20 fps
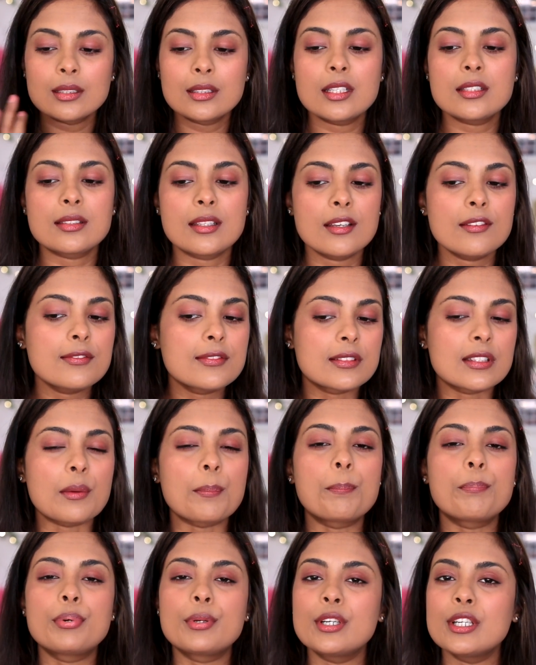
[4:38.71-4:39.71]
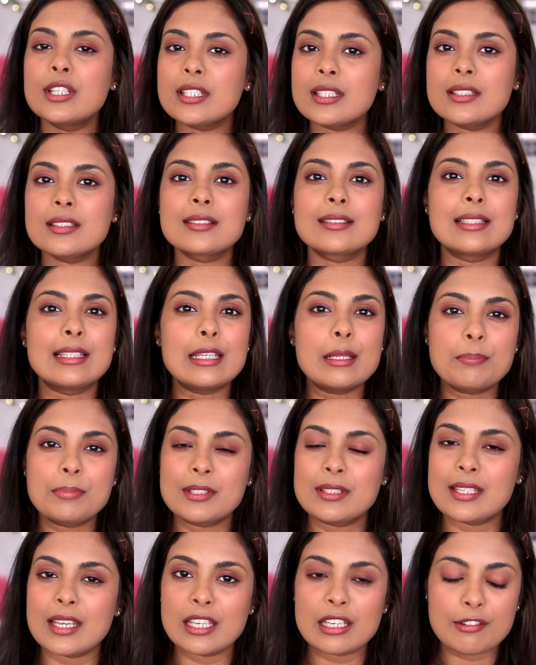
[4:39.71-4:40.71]
This gives the prettiest lip
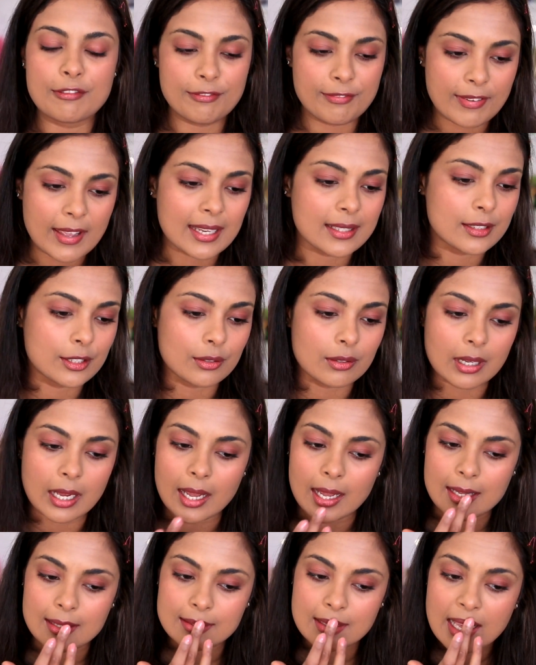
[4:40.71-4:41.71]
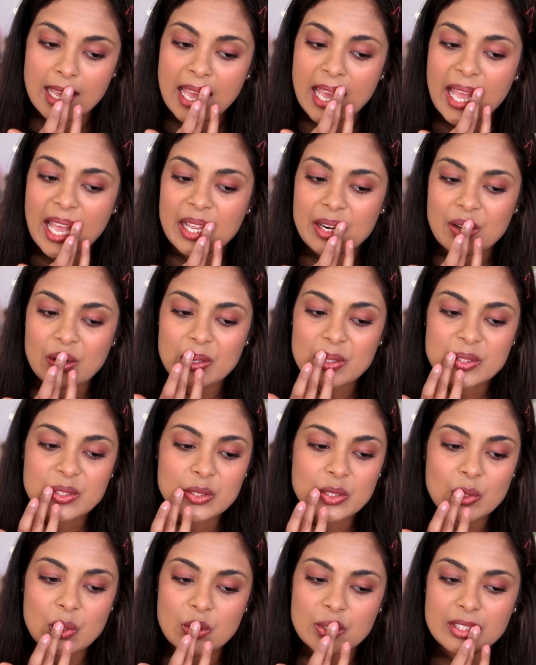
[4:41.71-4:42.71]
stain effect, you guys. And
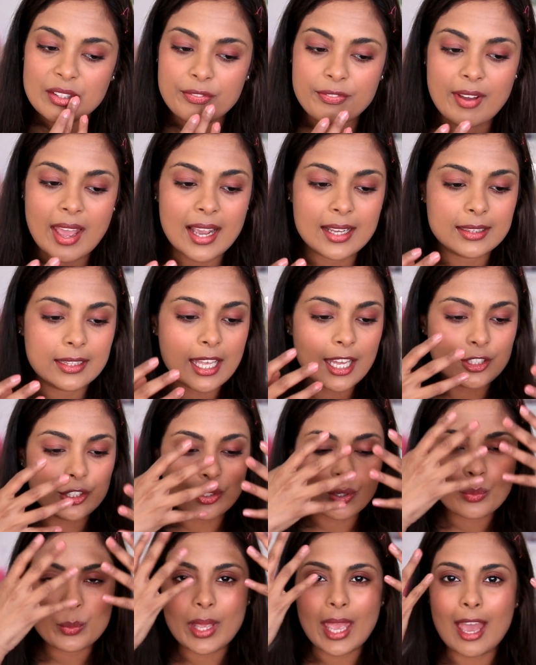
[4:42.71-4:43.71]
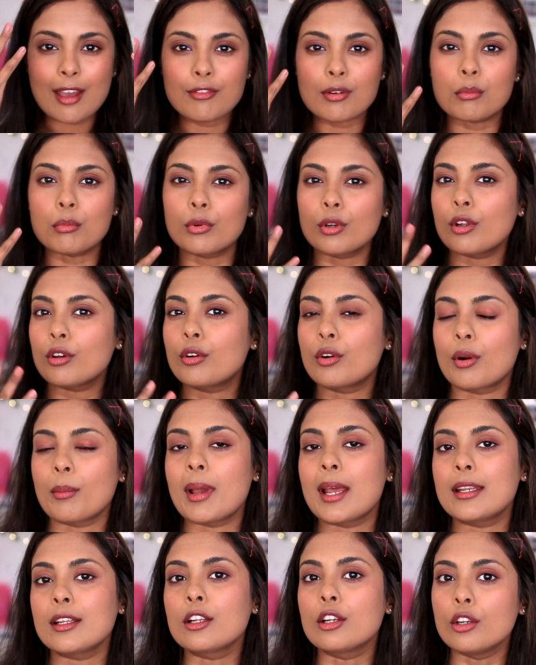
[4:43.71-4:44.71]
also the fact that, you know, we have a
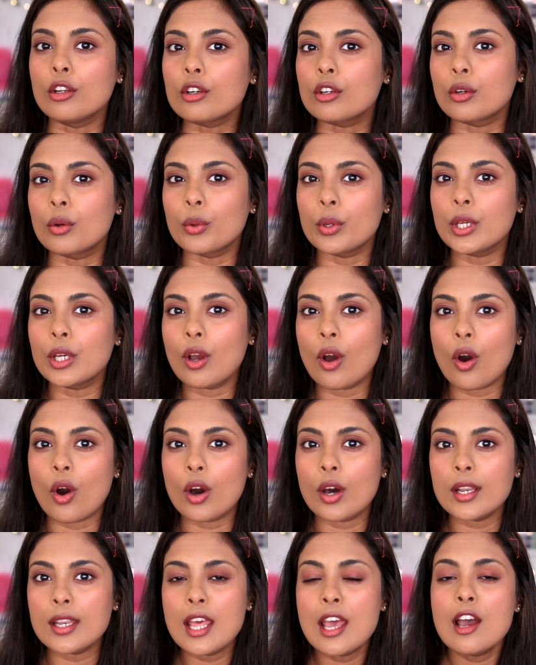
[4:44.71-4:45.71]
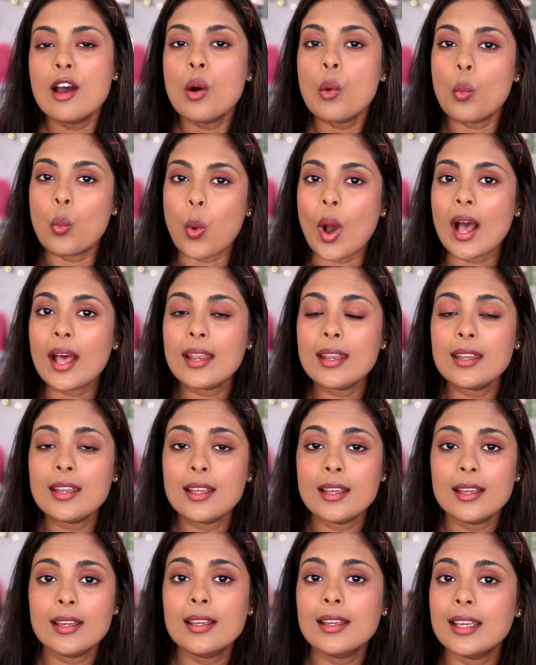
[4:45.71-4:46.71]
monochromatic look going on. One
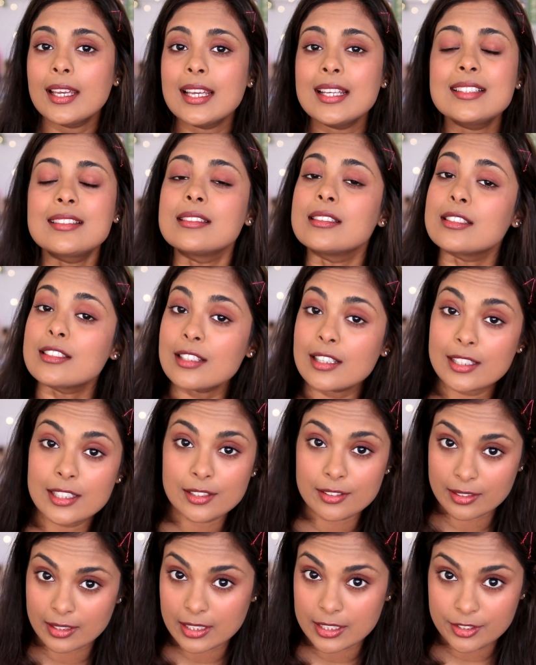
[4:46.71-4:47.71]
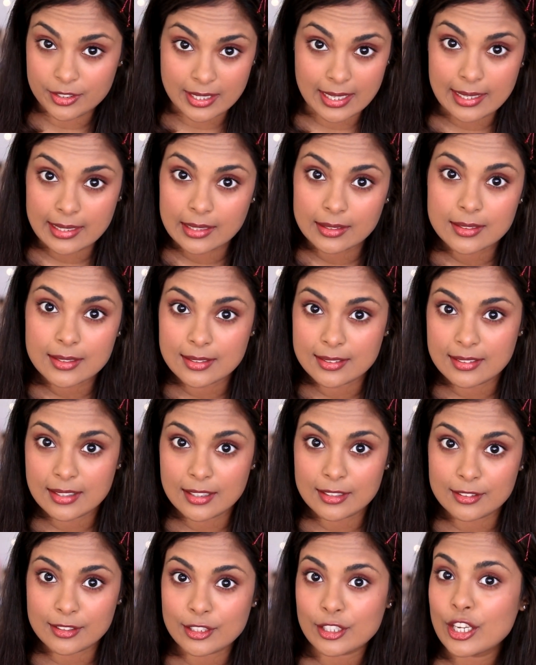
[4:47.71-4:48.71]
it's really, really trendy this
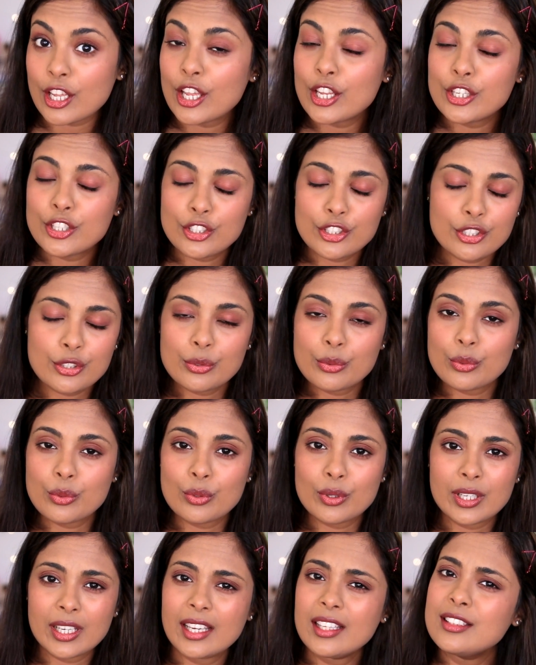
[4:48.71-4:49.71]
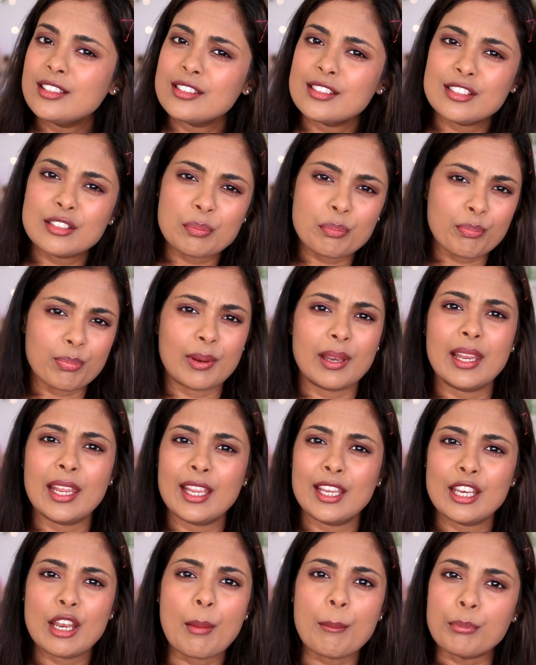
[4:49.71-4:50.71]
season. Two, it's just
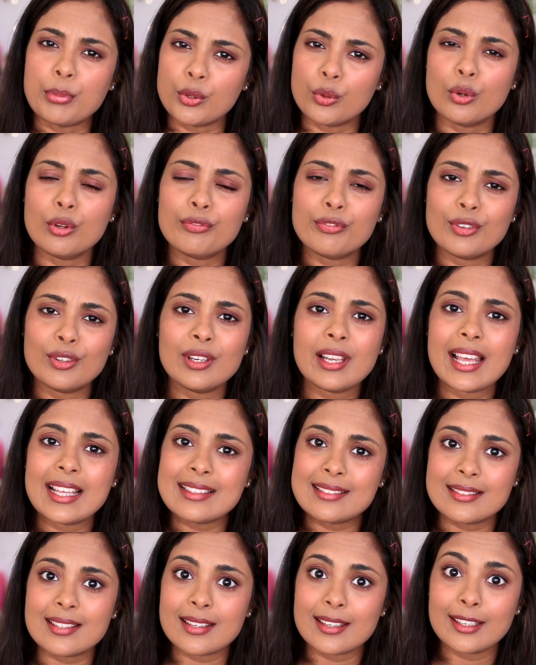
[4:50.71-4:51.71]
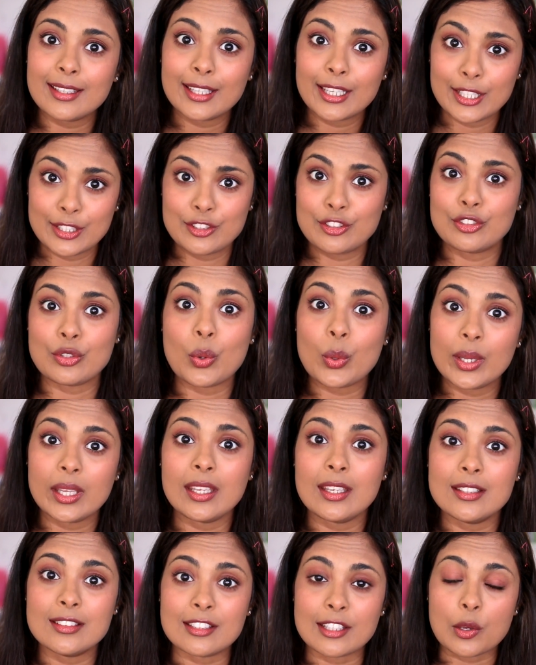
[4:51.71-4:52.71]
plain beautiful. And three, it's so
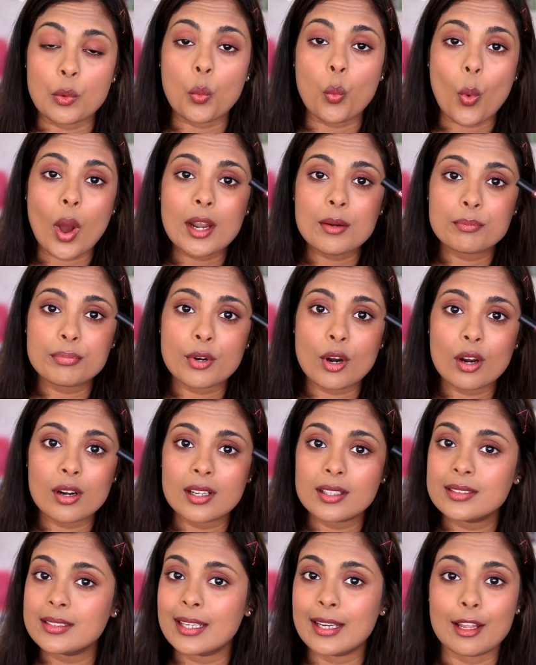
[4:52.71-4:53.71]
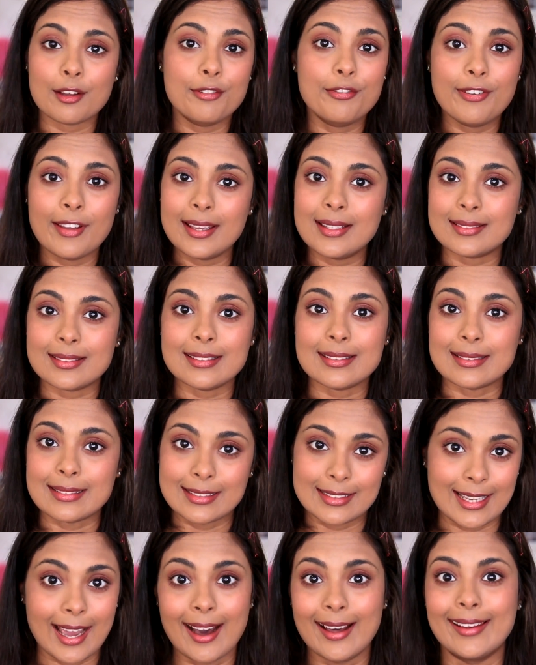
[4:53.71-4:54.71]
easy. One product and our face is
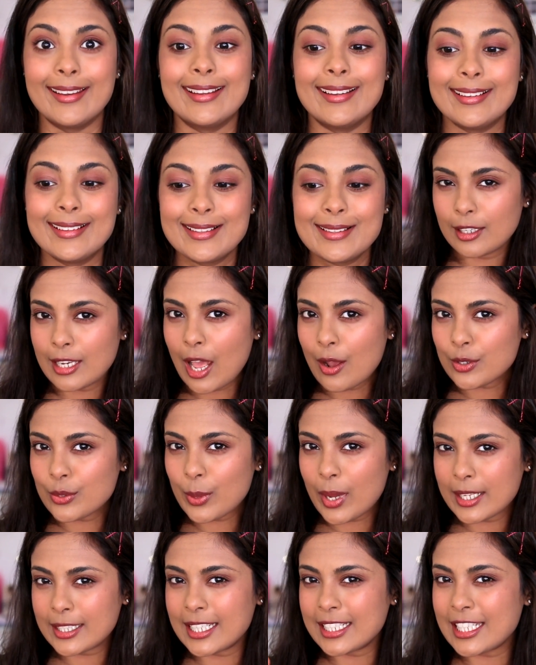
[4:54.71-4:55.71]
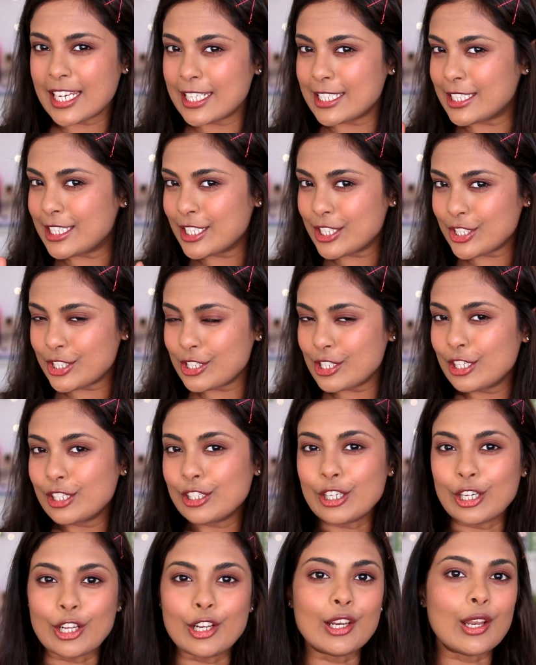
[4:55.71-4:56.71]
done. Now to add that
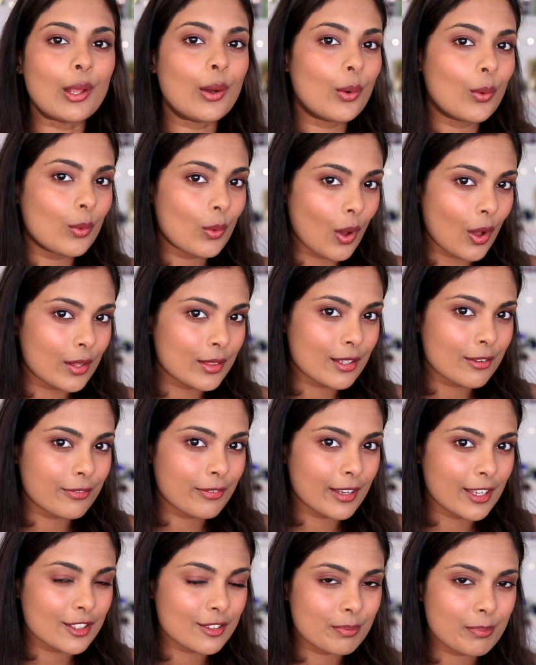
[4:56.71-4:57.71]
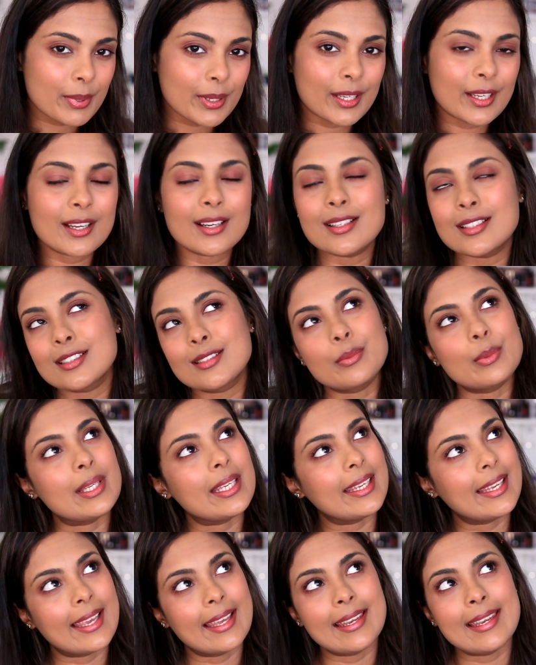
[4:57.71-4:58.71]
additional glow on the face because we
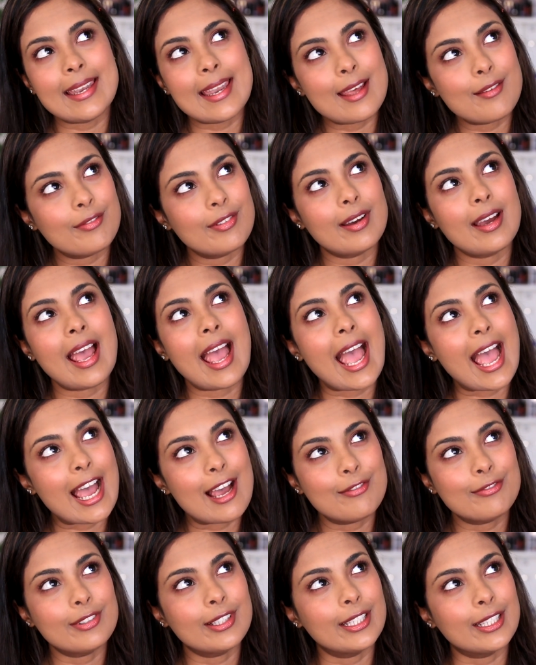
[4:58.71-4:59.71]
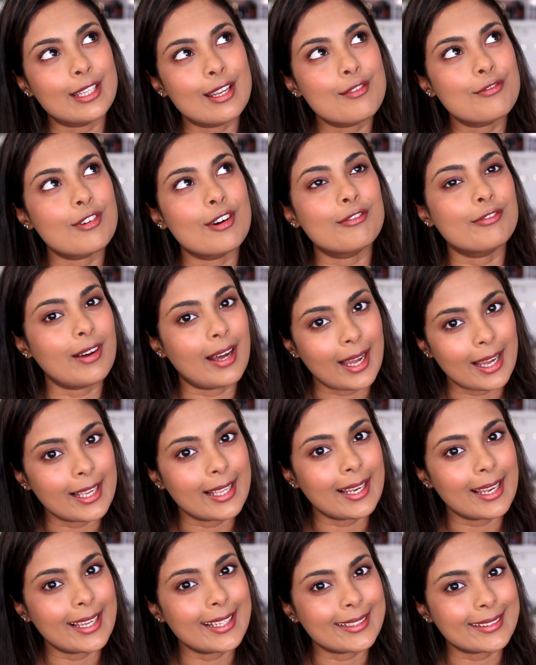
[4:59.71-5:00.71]
can never have enough of a
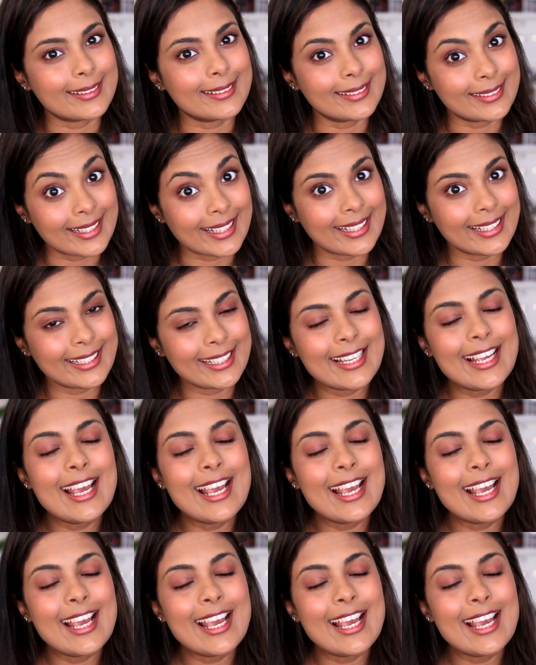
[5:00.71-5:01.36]
highlighter, right?